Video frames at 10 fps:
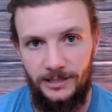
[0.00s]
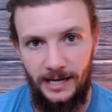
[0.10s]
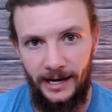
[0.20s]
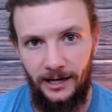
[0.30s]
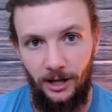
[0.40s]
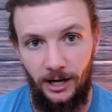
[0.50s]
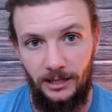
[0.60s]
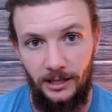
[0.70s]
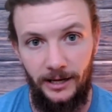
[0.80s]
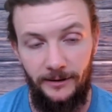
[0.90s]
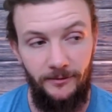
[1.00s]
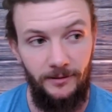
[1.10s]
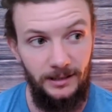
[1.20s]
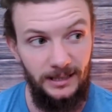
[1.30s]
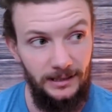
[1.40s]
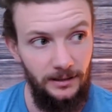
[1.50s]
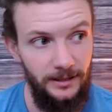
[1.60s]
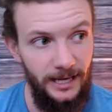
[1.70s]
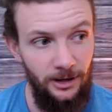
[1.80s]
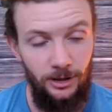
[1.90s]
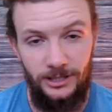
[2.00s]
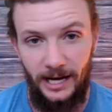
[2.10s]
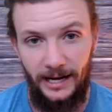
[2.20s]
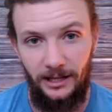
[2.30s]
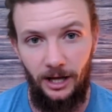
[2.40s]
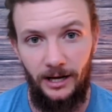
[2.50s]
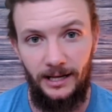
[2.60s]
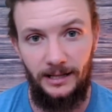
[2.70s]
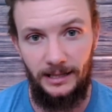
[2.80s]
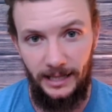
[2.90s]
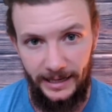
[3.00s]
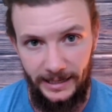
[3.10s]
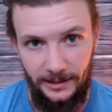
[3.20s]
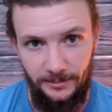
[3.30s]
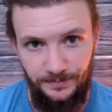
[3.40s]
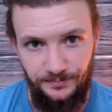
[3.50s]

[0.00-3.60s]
dialogue inner dialogue like?